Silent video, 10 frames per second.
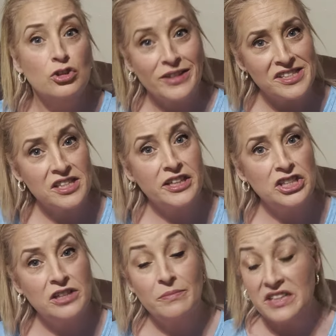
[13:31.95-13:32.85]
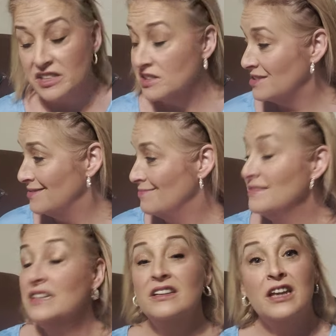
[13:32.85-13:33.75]
Translation means
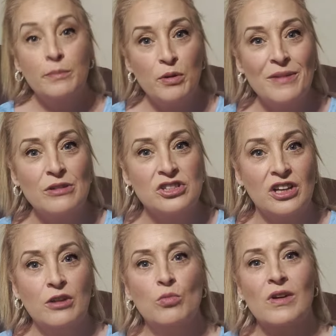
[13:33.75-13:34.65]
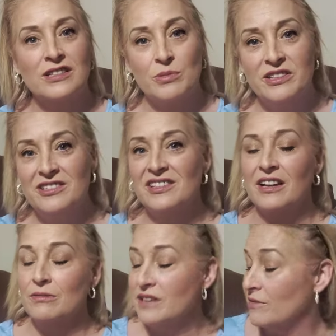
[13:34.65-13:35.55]
keep your mouth shut, watch what you
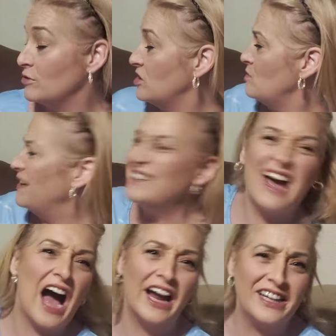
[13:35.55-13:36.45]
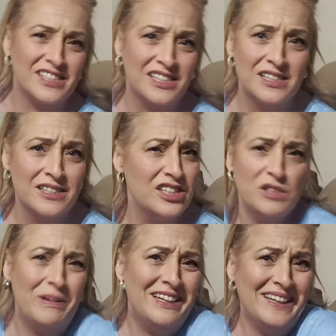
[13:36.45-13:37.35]
say, whatever. Just be nice.
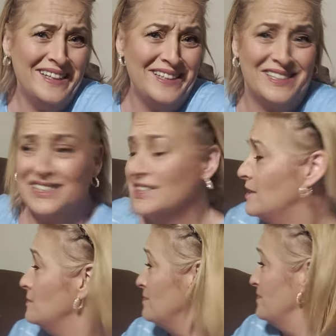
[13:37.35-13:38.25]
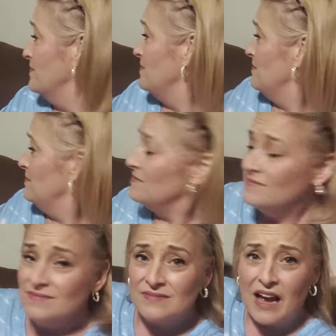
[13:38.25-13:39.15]
Just be nice.
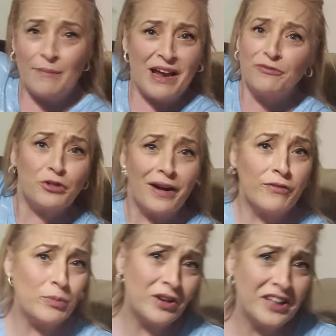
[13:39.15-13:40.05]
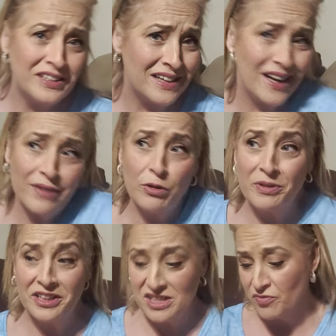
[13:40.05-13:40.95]
I'm not for everybody. Not
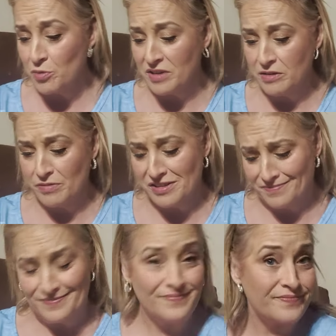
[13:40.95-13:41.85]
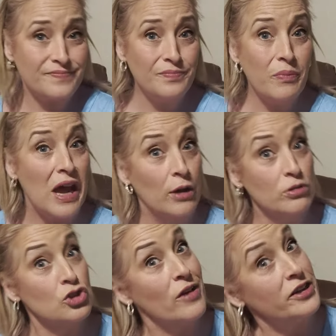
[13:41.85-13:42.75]
everybody is for me, but I
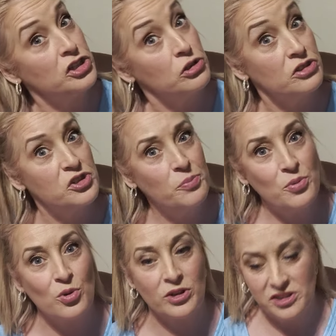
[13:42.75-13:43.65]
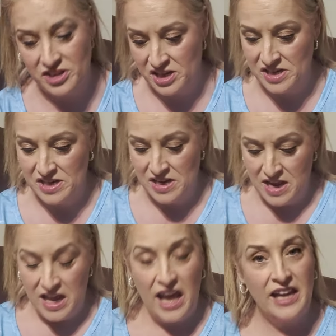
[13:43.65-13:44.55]
will try to show support
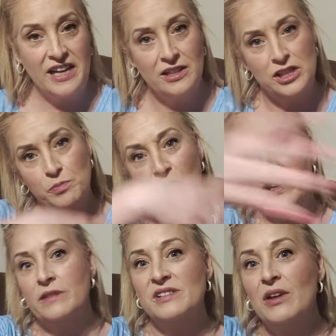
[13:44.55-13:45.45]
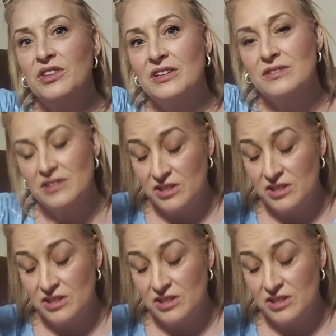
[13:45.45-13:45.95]
and at least put names out there.